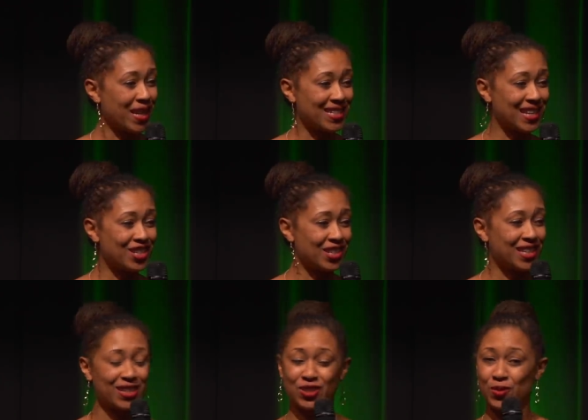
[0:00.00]
paid attention
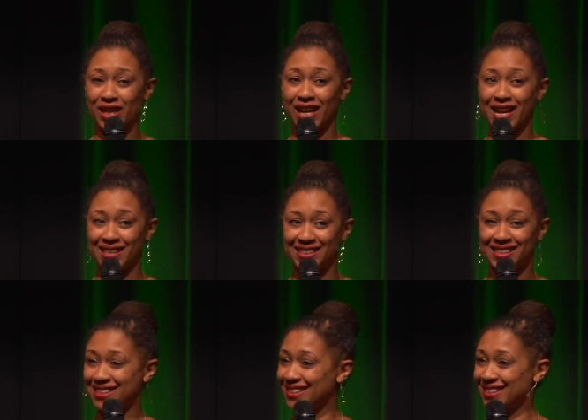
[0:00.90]
in history
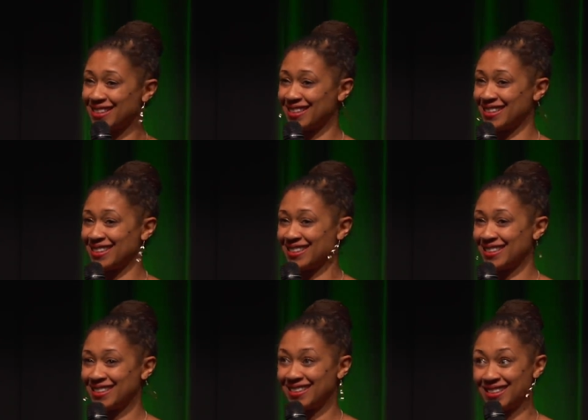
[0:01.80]
class.
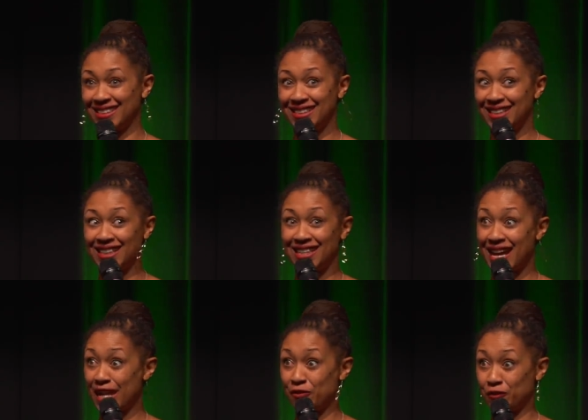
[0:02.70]

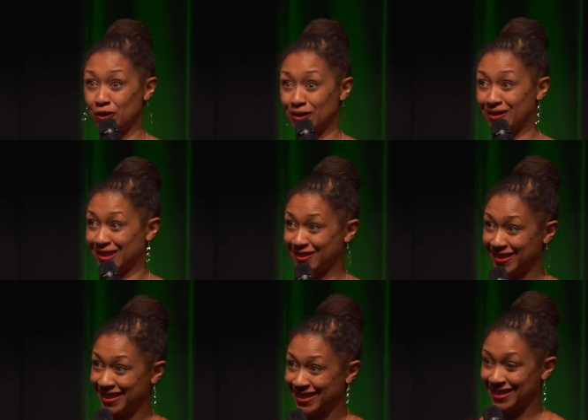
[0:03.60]
Delightful. Oh
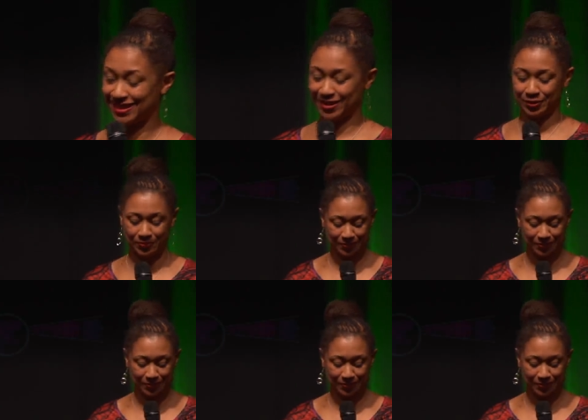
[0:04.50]
my gosh.